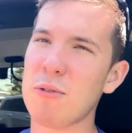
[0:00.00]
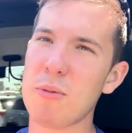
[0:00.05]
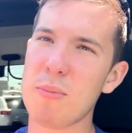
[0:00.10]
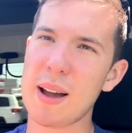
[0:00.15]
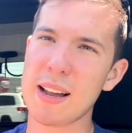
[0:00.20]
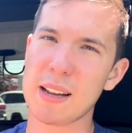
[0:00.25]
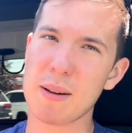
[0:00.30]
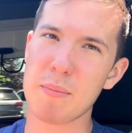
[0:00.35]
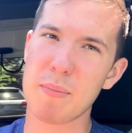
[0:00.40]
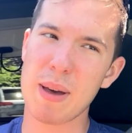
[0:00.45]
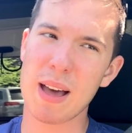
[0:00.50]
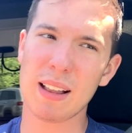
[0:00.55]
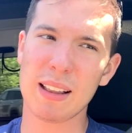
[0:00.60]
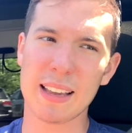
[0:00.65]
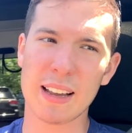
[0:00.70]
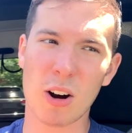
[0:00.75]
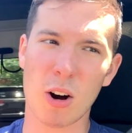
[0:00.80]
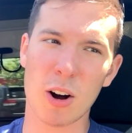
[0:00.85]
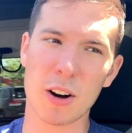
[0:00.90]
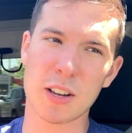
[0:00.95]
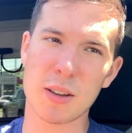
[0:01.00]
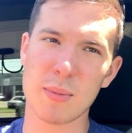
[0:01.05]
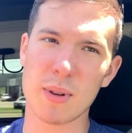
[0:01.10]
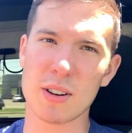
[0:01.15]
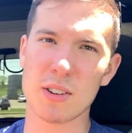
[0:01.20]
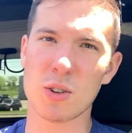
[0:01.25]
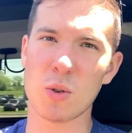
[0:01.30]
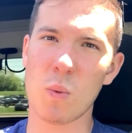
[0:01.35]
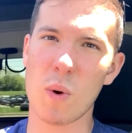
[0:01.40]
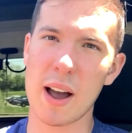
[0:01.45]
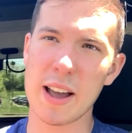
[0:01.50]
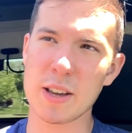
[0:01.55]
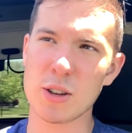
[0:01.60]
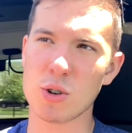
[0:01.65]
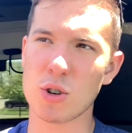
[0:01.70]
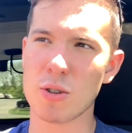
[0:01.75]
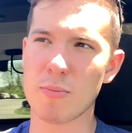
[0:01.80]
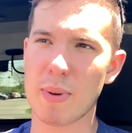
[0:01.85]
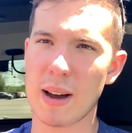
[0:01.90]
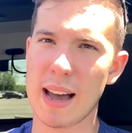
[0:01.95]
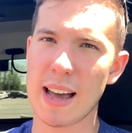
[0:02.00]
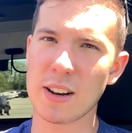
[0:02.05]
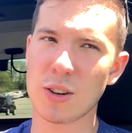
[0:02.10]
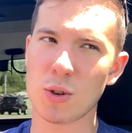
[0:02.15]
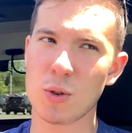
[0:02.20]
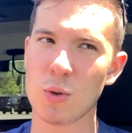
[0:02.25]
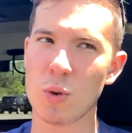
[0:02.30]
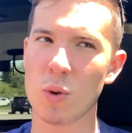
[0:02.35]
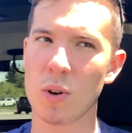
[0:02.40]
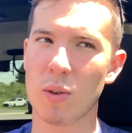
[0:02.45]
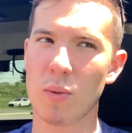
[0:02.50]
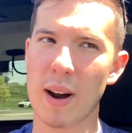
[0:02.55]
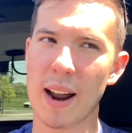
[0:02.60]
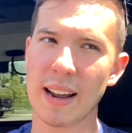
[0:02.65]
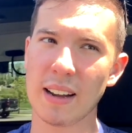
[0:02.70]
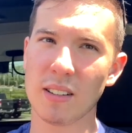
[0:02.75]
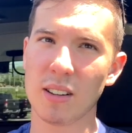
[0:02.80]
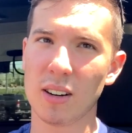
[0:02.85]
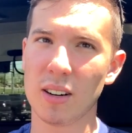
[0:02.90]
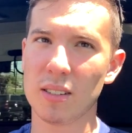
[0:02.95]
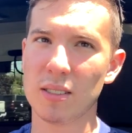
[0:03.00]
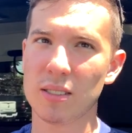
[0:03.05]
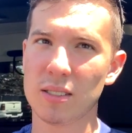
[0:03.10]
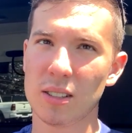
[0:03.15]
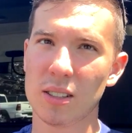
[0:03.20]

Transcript: for my compelling argument to why you should buy a two-door Wrangler.